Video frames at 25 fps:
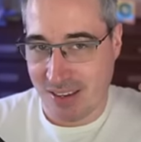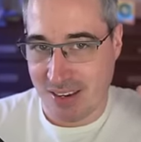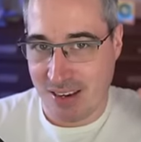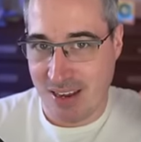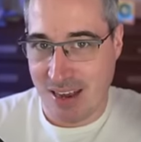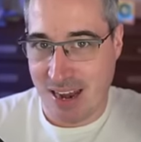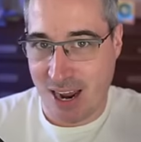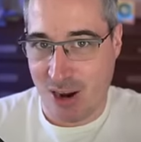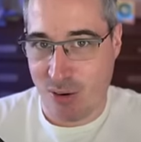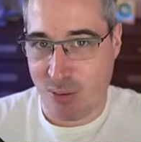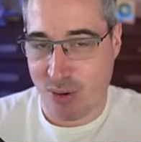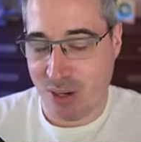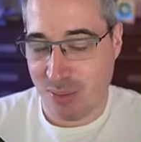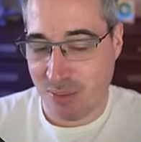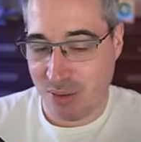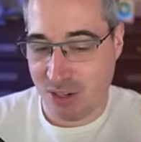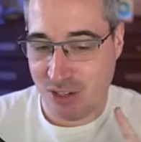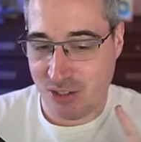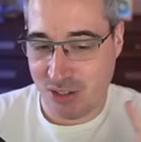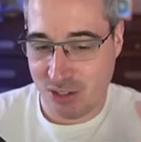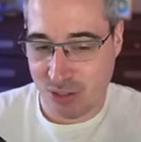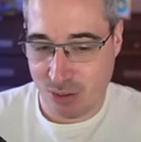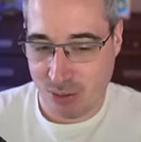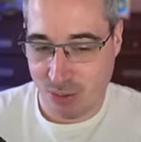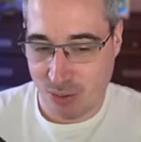Now what I'm going
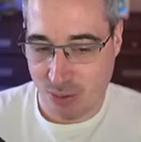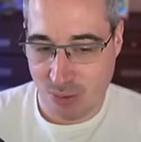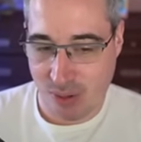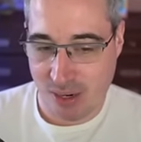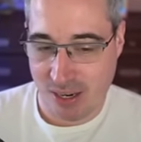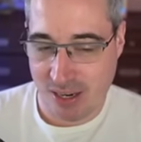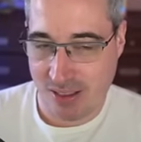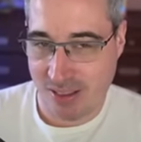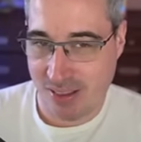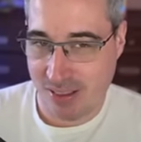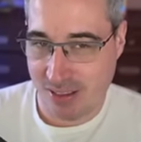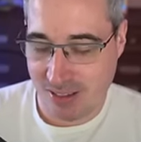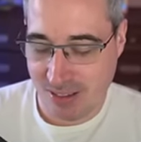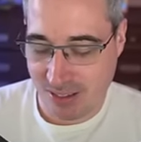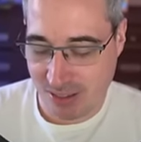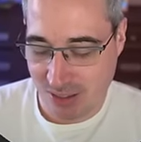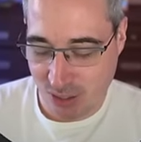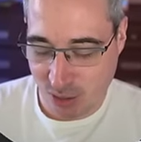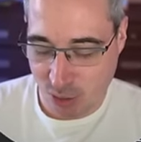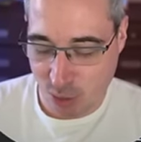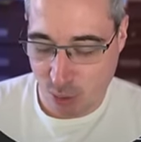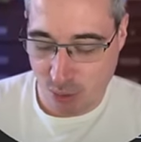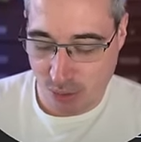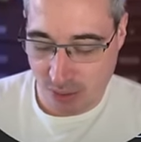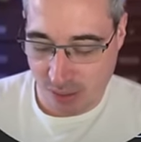to do, and this is
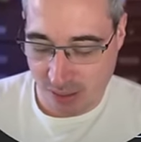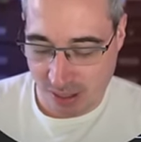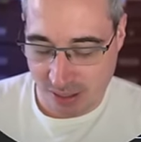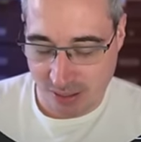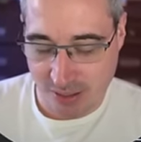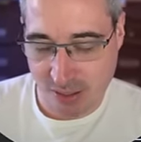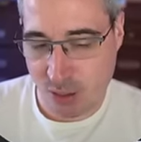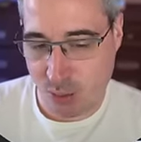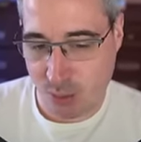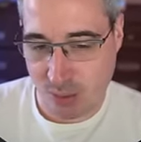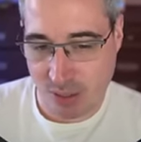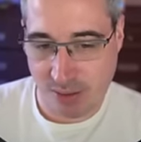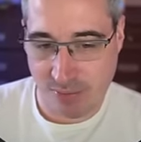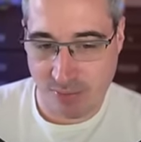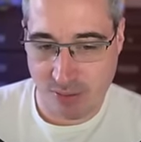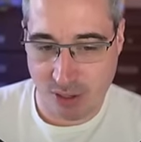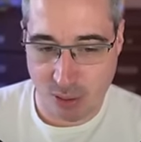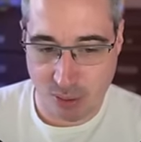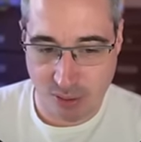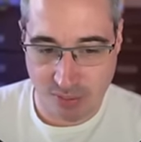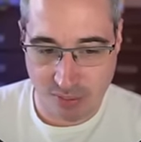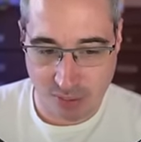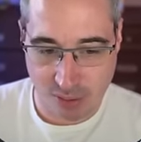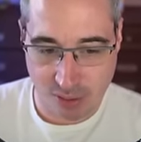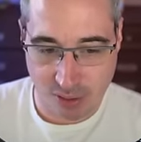a cool thing, and this one I've
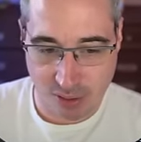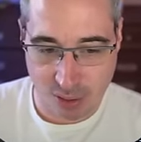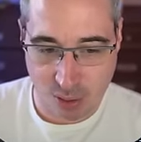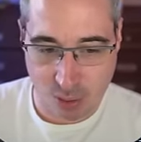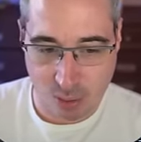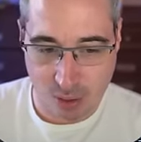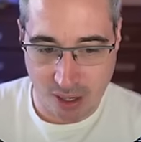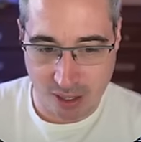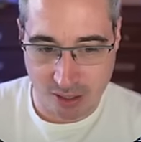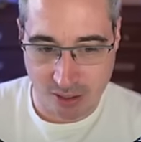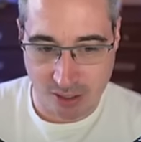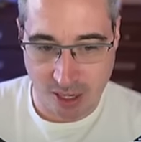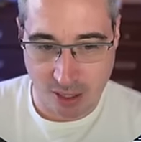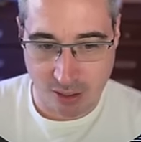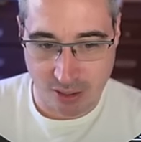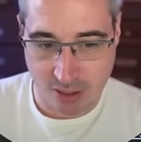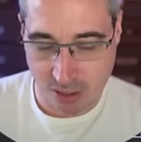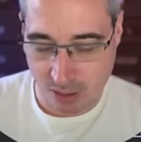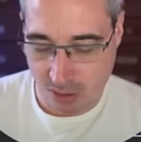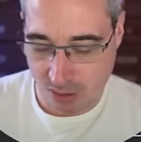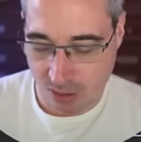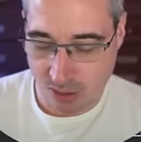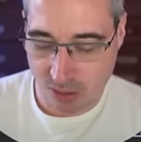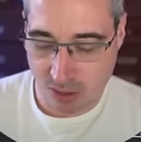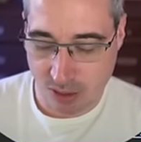known for a little while now
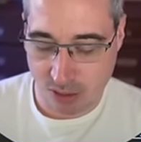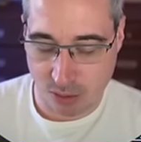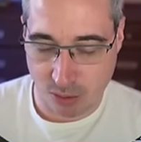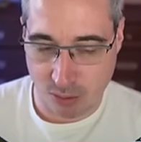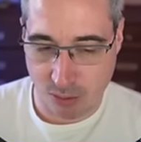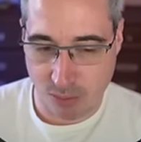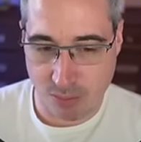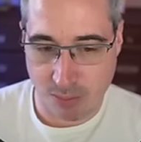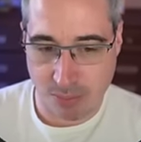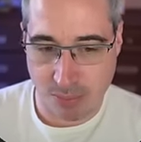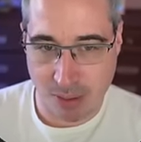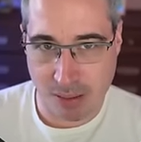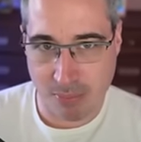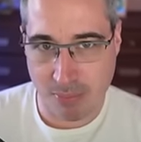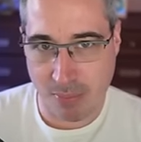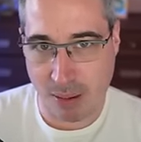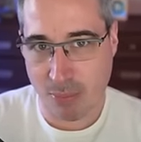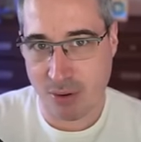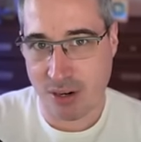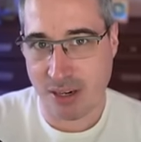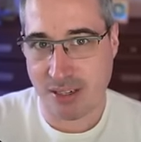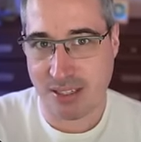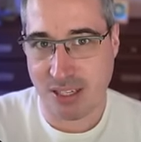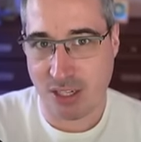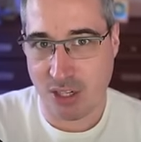that you can do. And
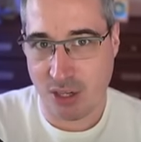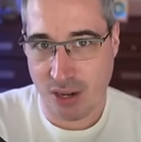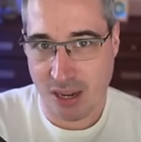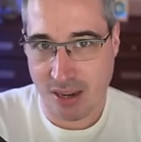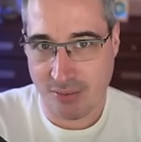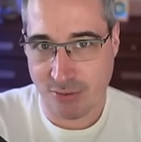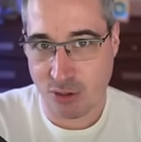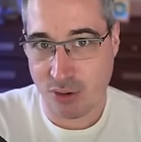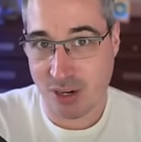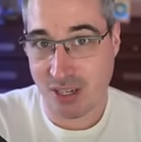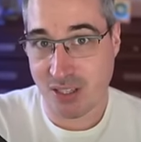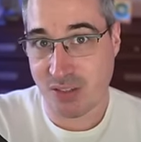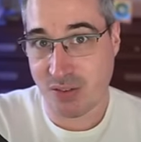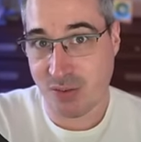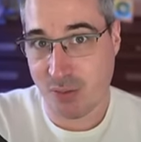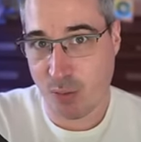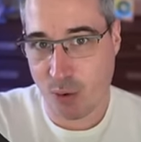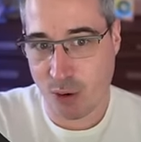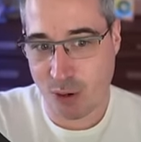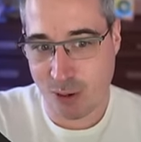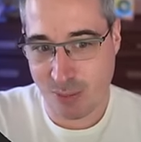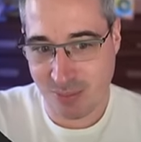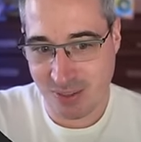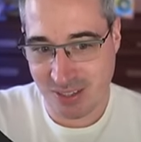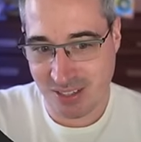remember I said you have
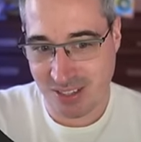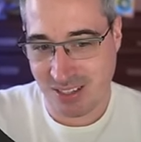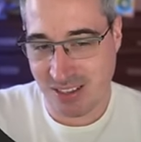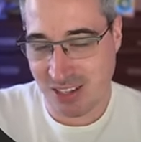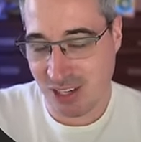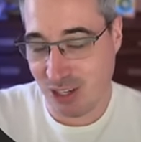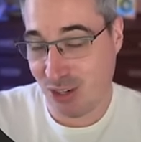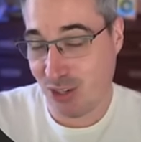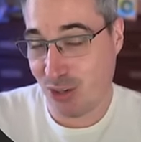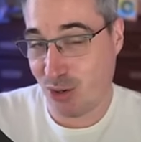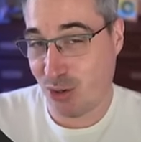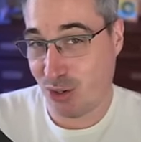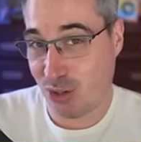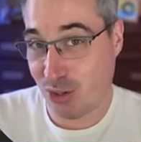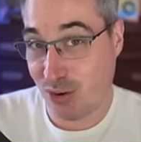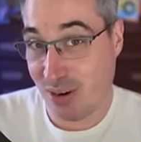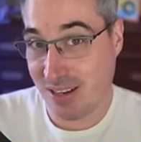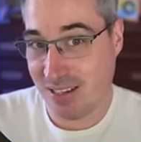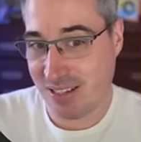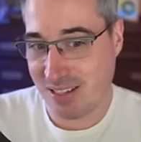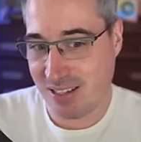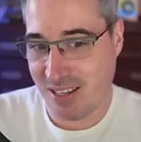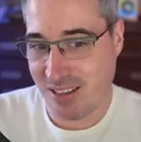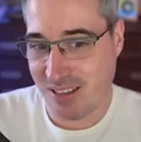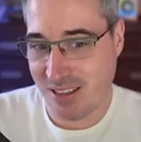transforms and then you can do a
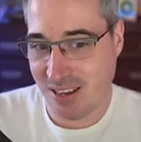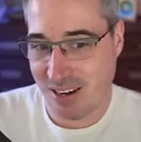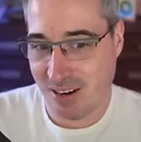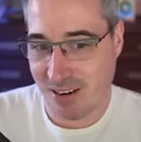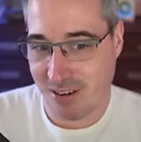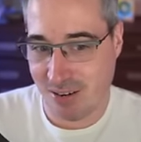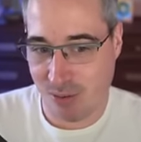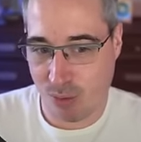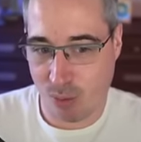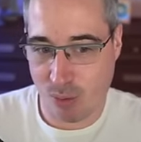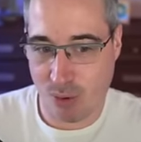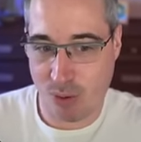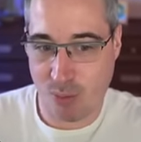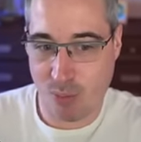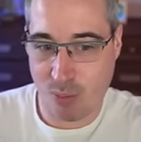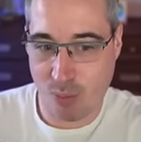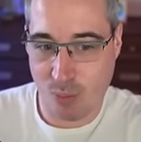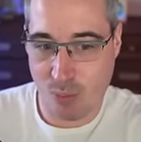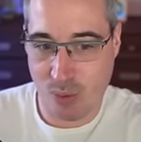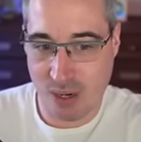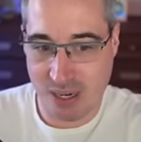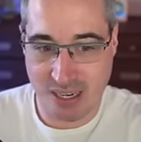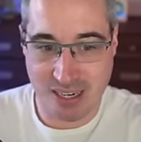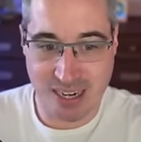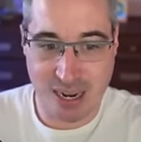translate there, or
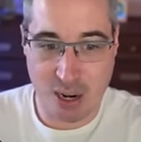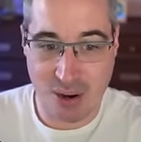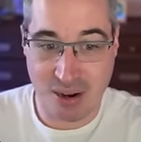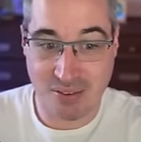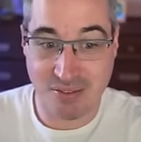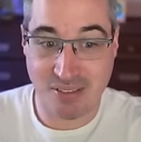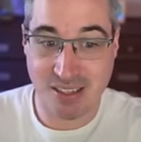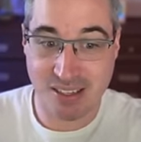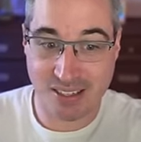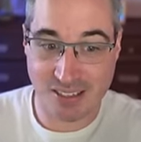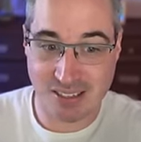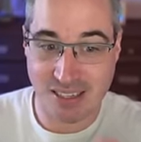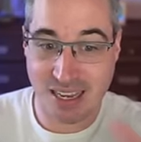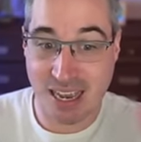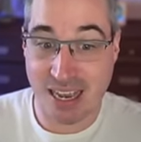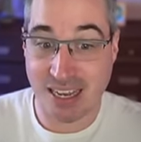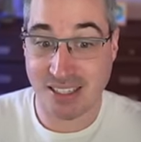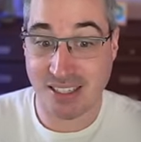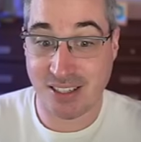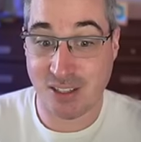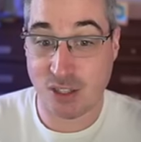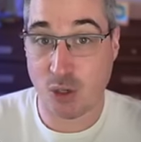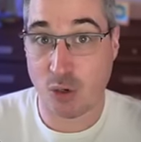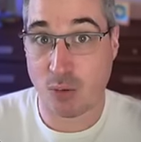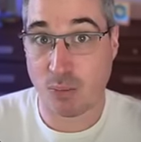we can now have this
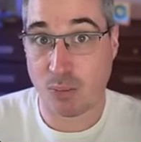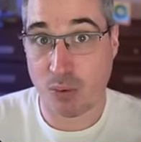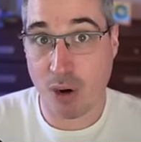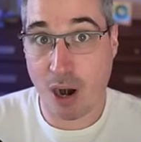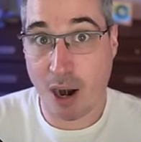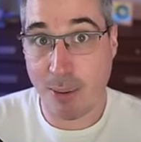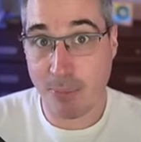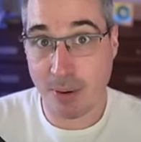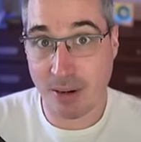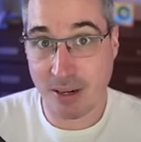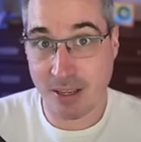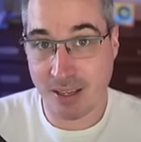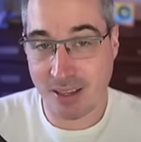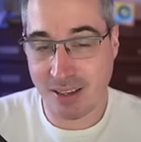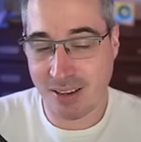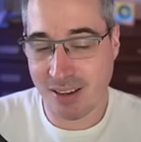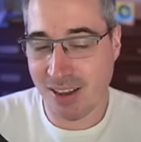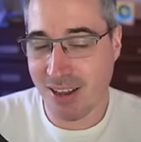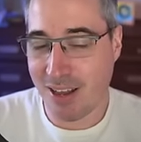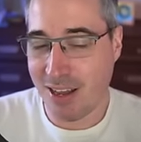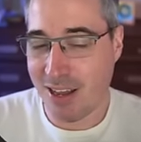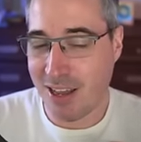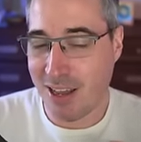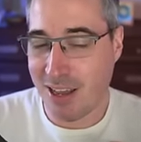as its own property.